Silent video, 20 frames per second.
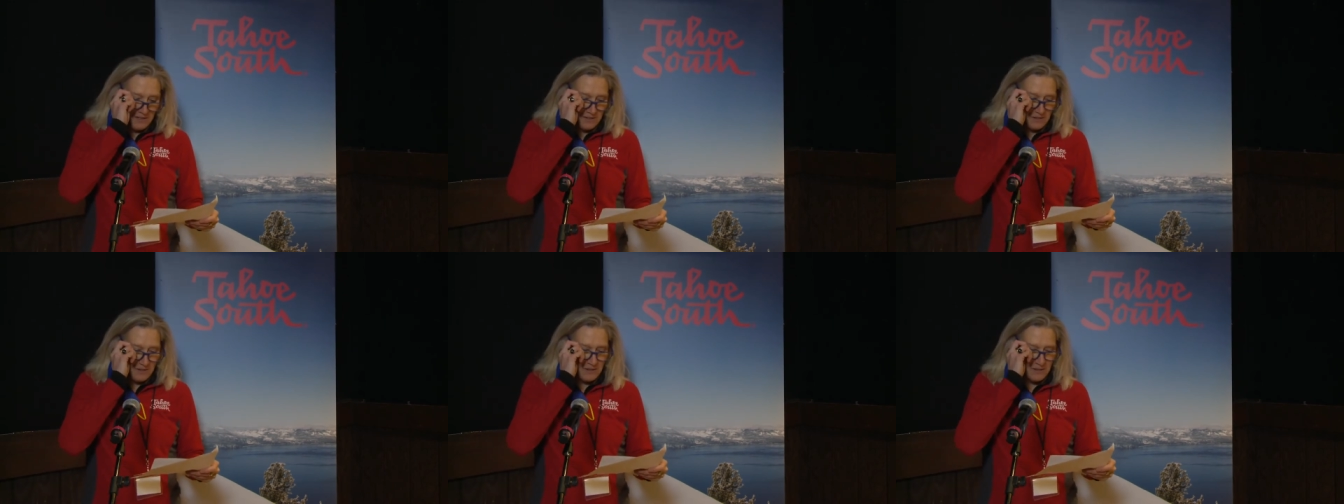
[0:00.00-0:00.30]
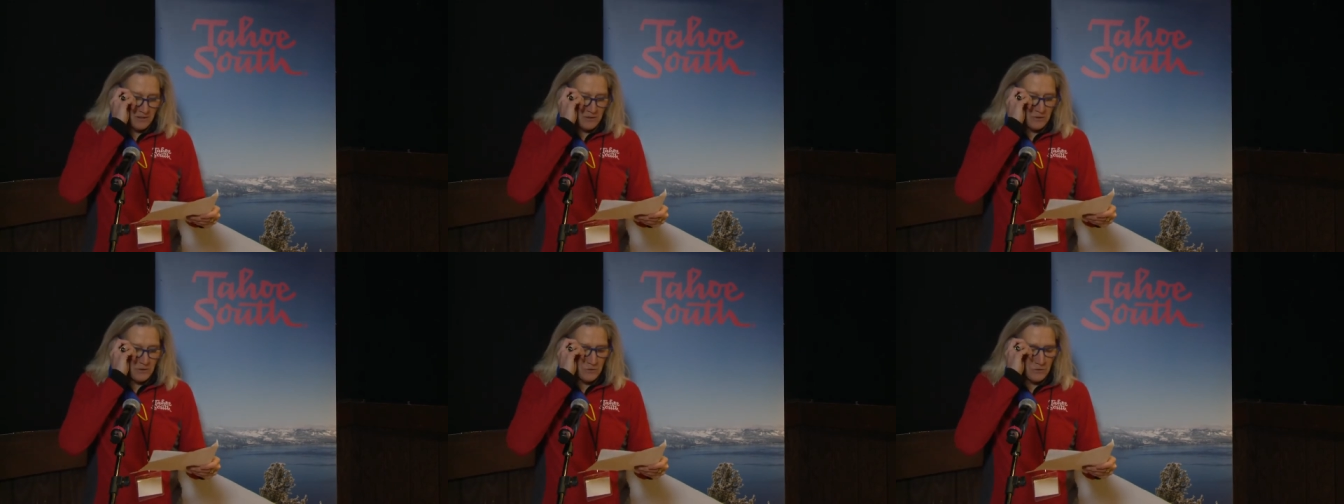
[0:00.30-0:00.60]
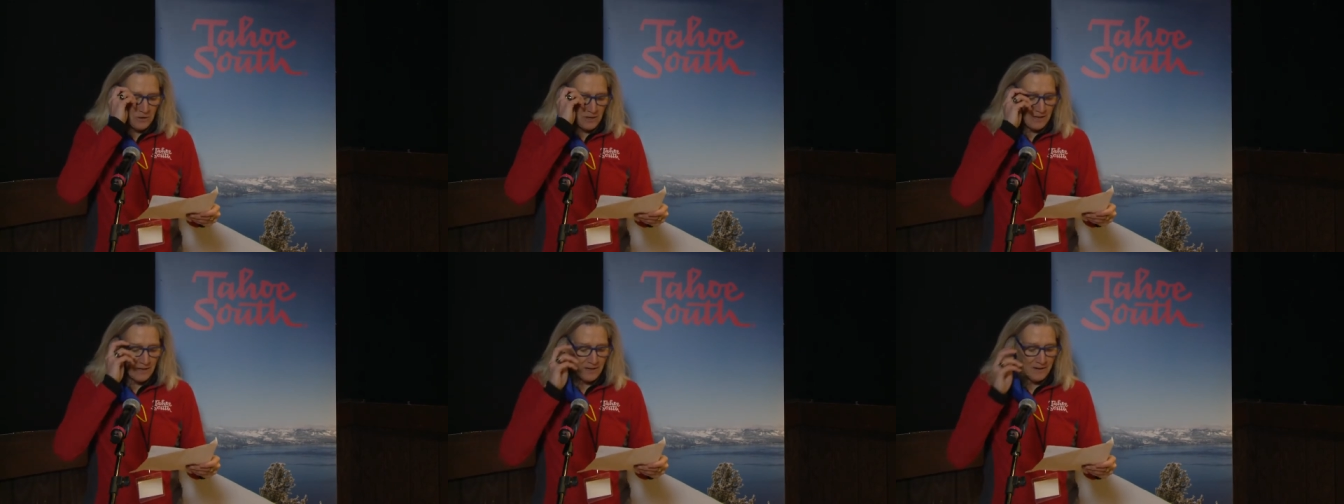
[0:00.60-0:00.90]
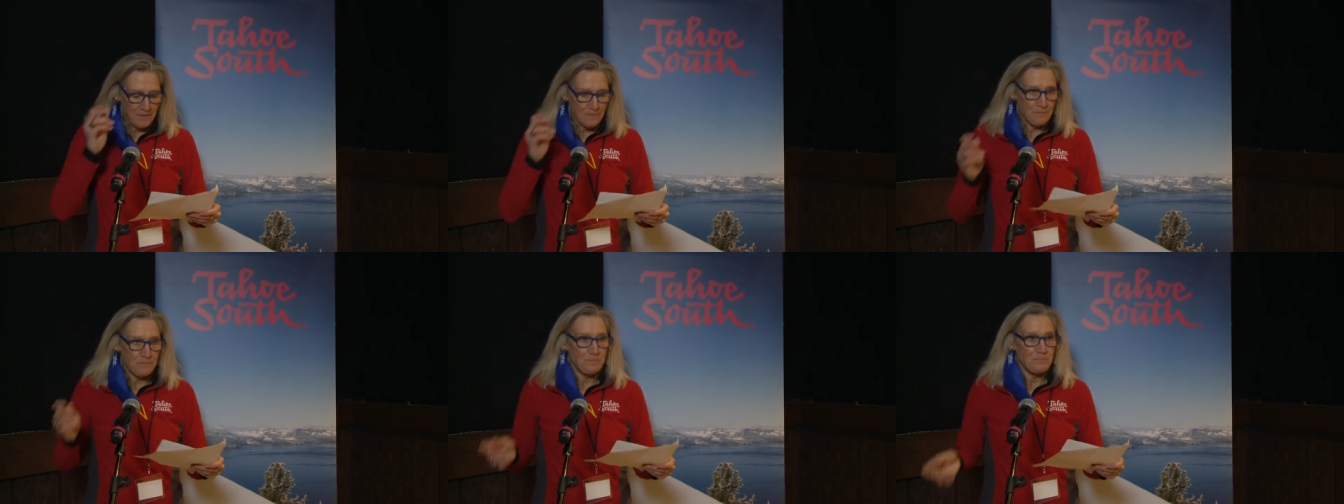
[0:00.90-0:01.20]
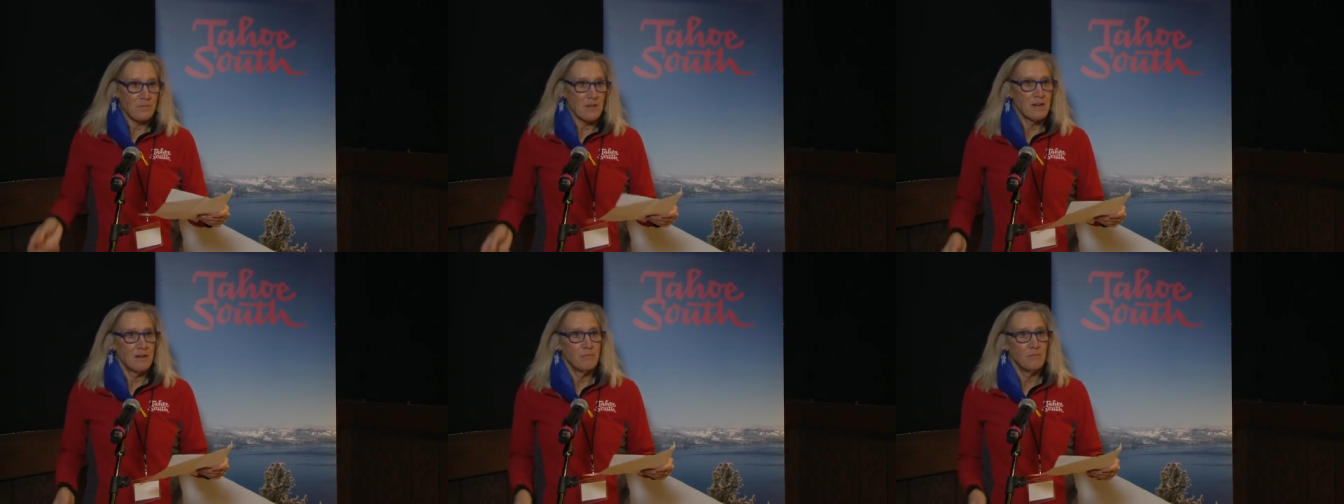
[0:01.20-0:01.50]
So, um,
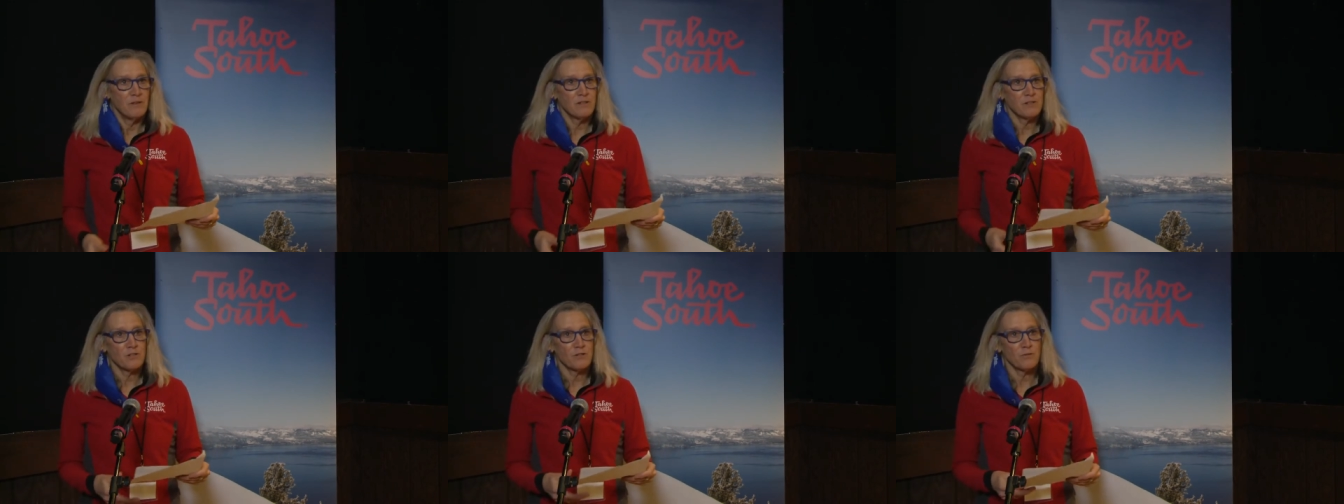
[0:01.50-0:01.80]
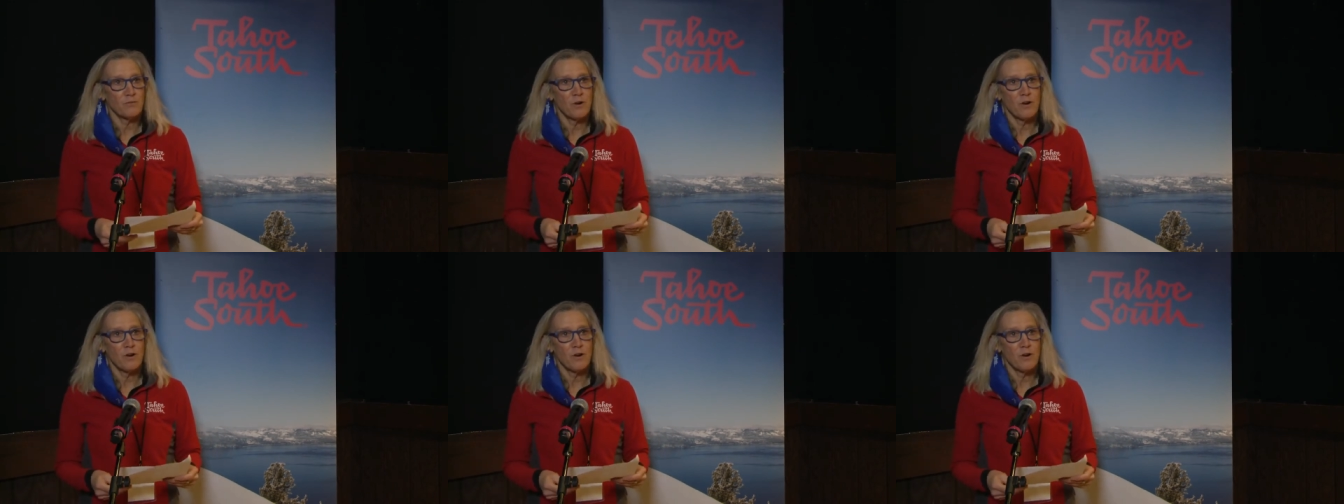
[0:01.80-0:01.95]
Mr.